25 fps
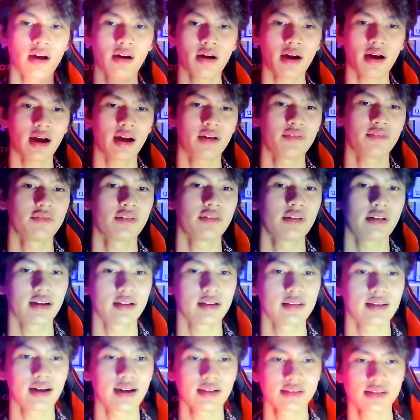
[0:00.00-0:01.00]
I feel like
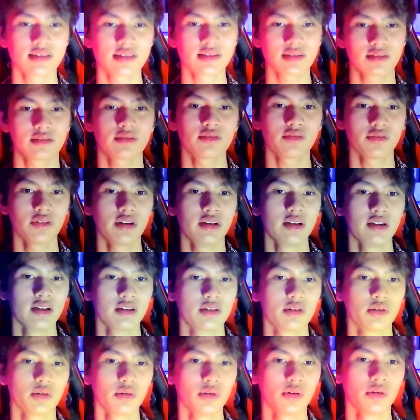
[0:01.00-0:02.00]
that's really cool.